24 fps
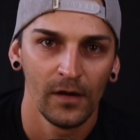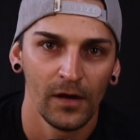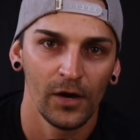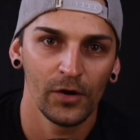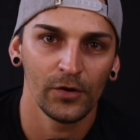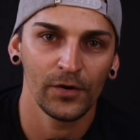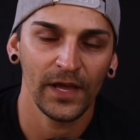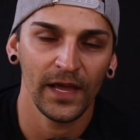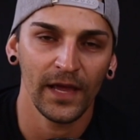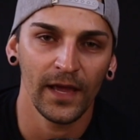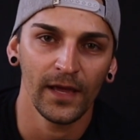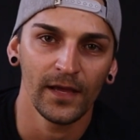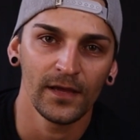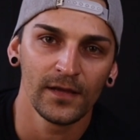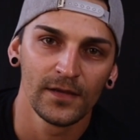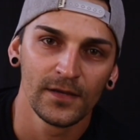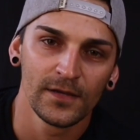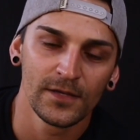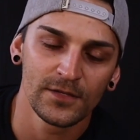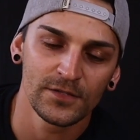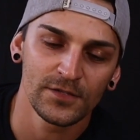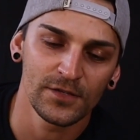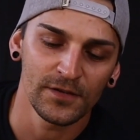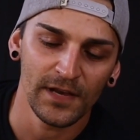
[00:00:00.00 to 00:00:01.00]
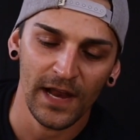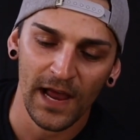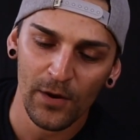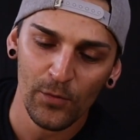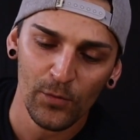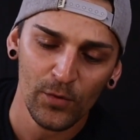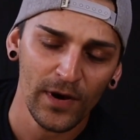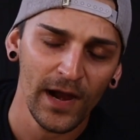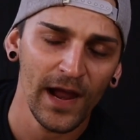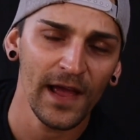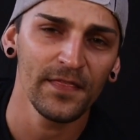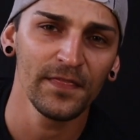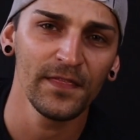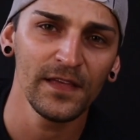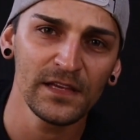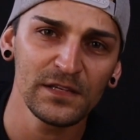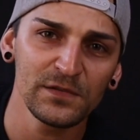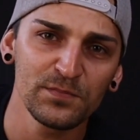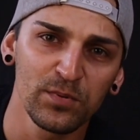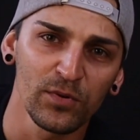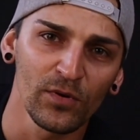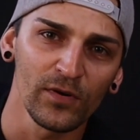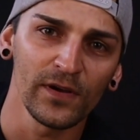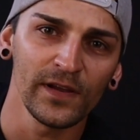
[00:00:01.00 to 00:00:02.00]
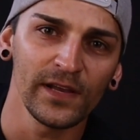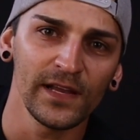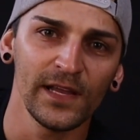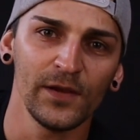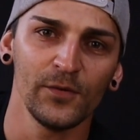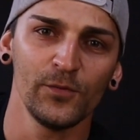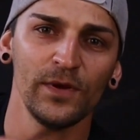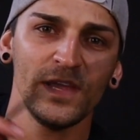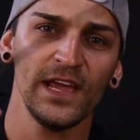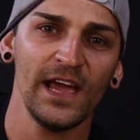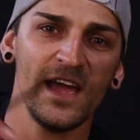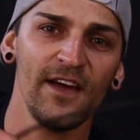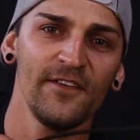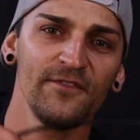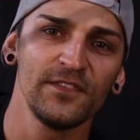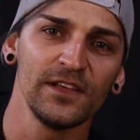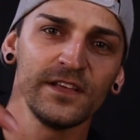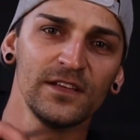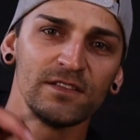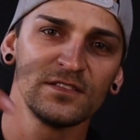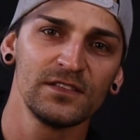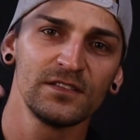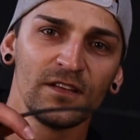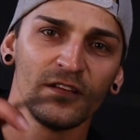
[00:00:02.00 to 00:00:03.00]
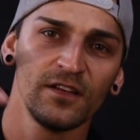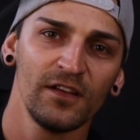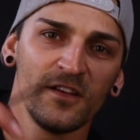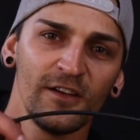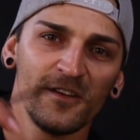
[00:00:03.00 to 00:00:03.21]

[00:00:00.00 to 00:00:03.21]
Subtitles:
Okay, so now we're at this point and we have this